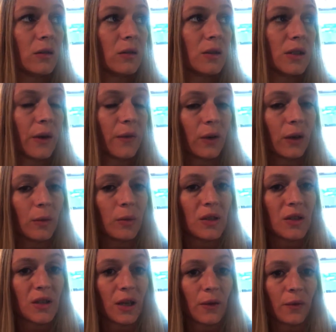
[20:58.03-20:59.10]
be
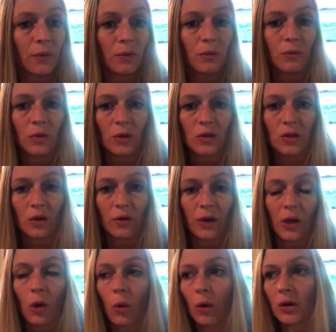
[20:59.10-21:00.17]
safe. No, sorry,
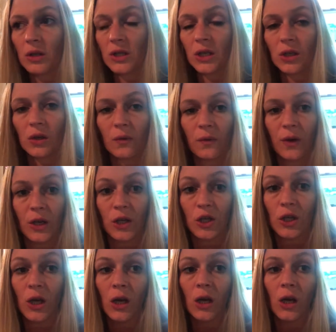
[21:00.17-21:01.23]
quarantine your fish.
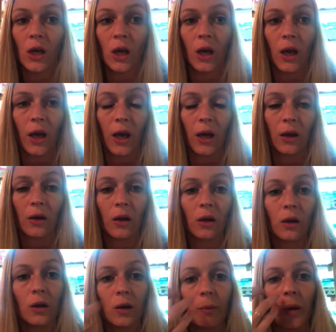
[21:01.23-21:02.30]
And a
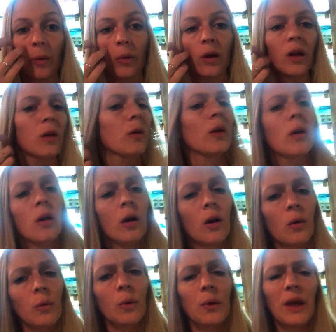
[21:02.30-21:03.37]
lot of people are like, oh,
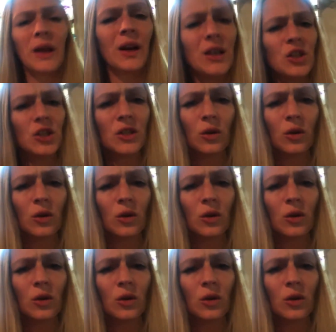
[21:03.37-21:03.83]
well, can I just